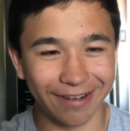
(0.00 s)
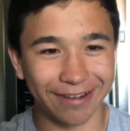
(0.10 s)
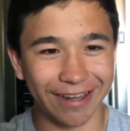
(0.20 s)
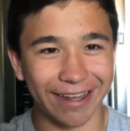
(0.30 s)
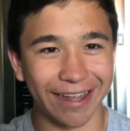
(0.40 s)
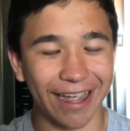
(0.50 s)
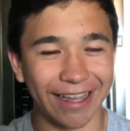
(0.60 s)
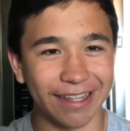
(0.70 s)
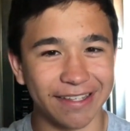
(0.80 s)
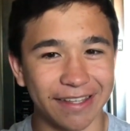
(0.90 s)
okay, I
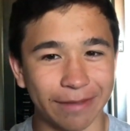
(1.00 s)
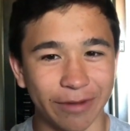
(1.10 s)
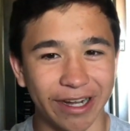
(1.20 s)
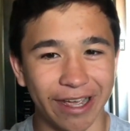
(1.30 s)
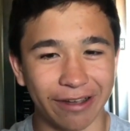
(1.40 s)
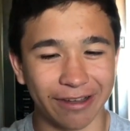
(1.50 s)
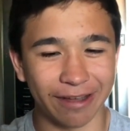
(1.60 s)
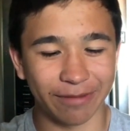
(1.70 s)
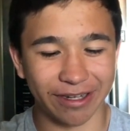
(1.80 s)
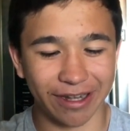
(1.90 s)
can't see them right now.
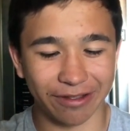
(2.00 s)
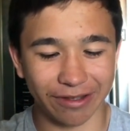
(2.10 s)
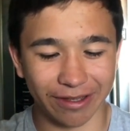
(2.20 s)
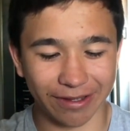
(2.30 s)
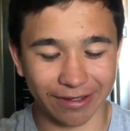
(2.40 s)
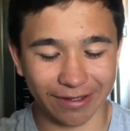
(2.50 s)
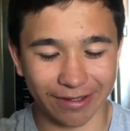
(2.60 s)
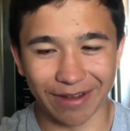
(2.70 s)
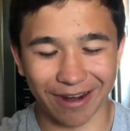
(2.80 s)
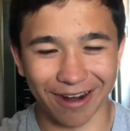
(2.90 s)
I'm like not looking.
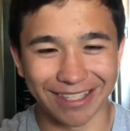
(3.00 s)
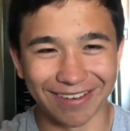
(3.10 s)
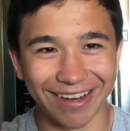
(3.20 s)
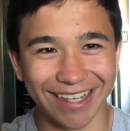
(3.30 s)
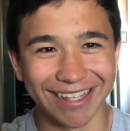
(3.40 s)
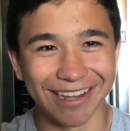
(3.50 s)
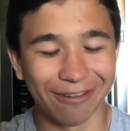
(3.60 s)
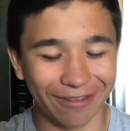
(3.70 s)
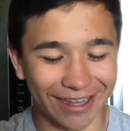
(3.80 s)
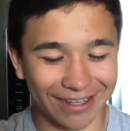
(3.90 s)
My heart's beating
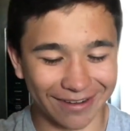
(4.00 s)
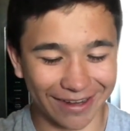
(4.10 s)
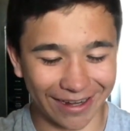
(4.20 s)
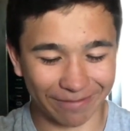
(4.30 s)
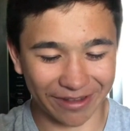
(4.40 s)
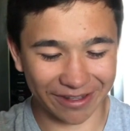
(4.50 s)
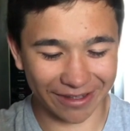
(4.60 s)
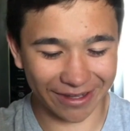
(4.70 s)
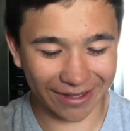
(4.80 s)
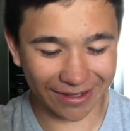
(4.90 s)
so fast. Okay, I'm gonna look.